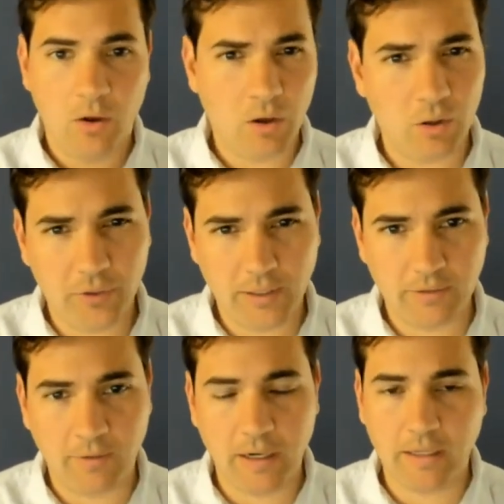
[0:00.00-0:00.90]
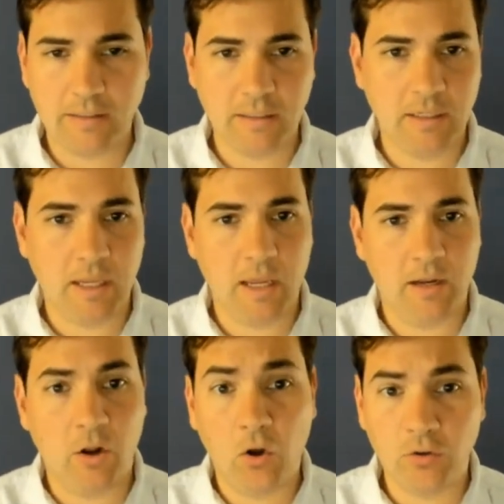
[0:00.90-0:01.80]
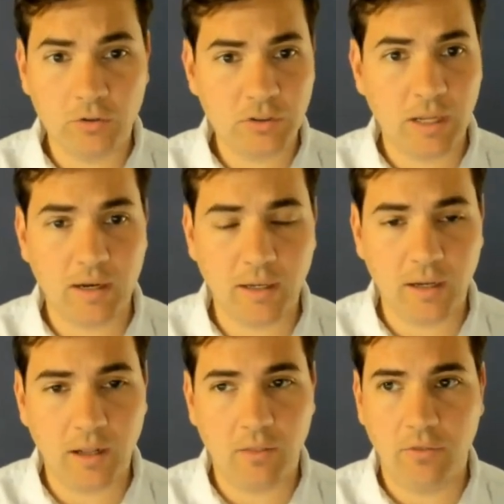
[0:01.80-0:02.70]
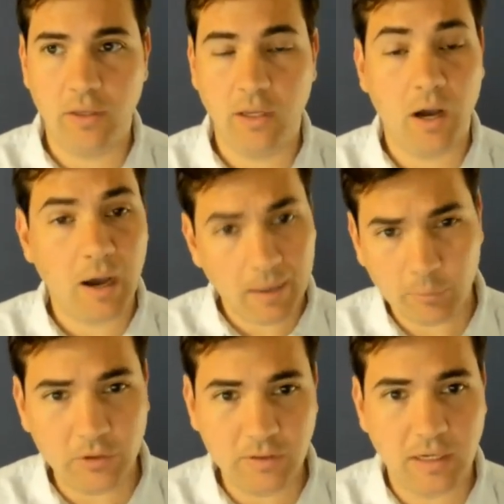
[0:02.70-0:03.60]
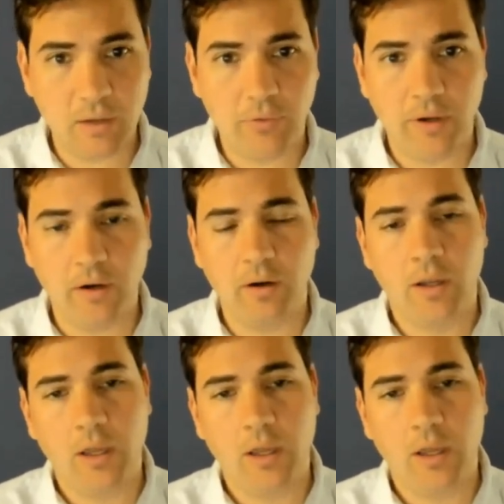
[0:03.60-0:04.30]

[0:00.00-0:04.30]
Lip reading: all things financing and understanding the options out there